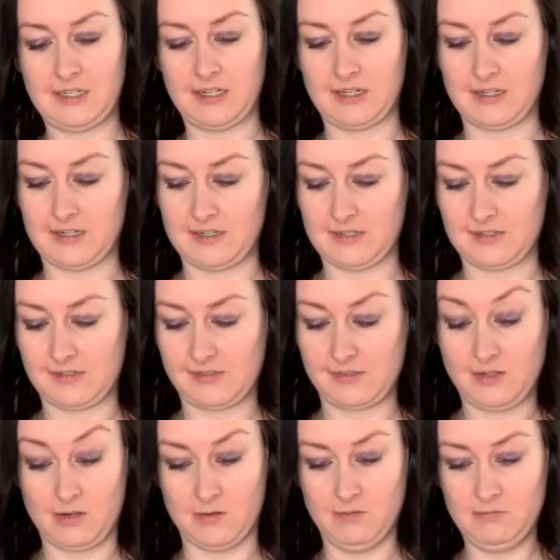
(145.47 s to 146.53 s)
Uh,
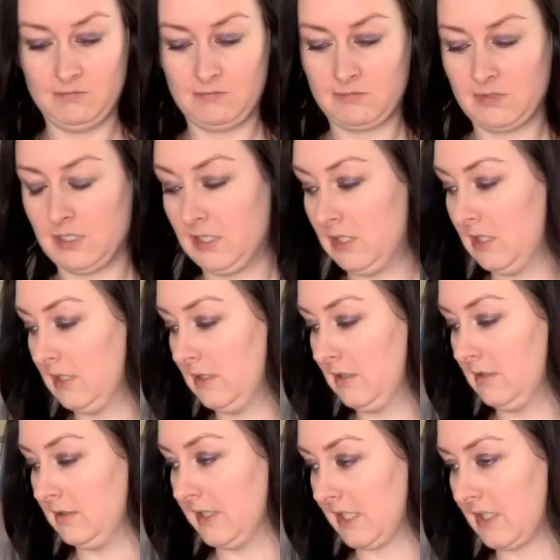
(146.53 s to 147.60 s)
so
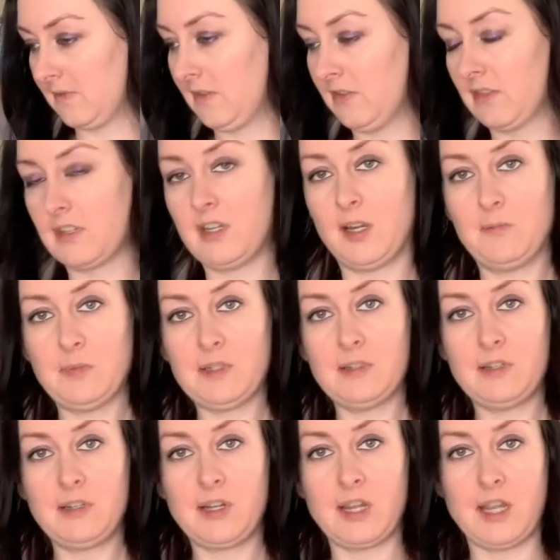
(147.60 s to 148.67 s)
let's fill the
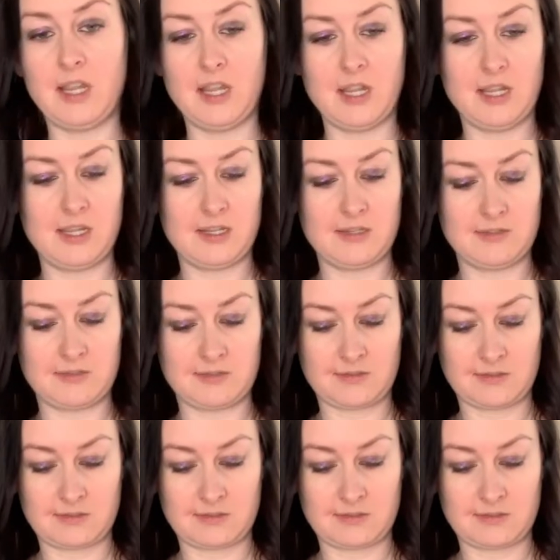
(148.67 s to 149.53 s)
tumbler and